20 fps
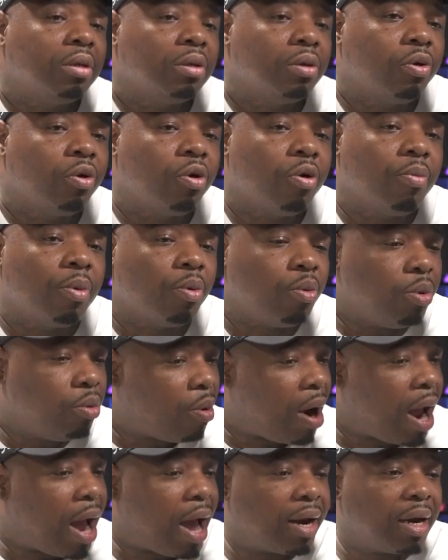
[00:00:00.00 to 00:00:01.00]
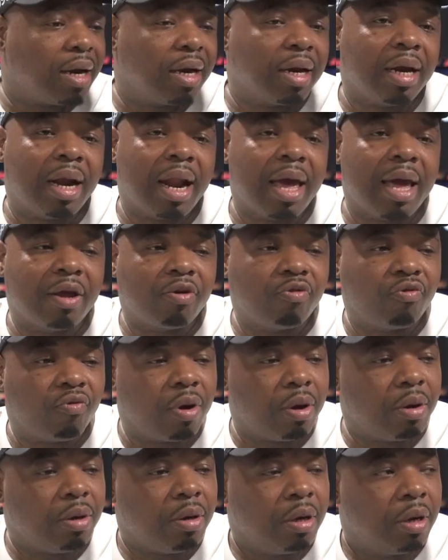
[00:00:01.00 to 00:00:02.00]
You remember? We ride in the lab
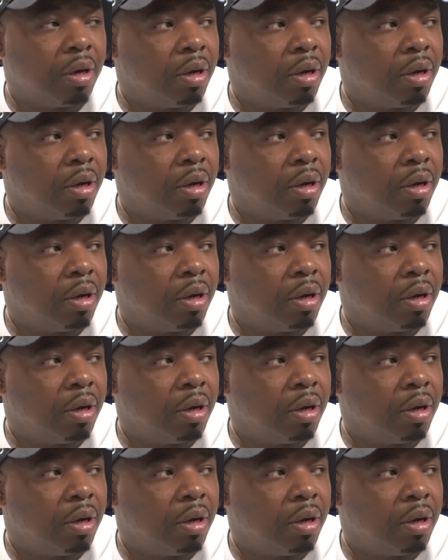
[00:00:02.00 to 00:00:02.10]
truck,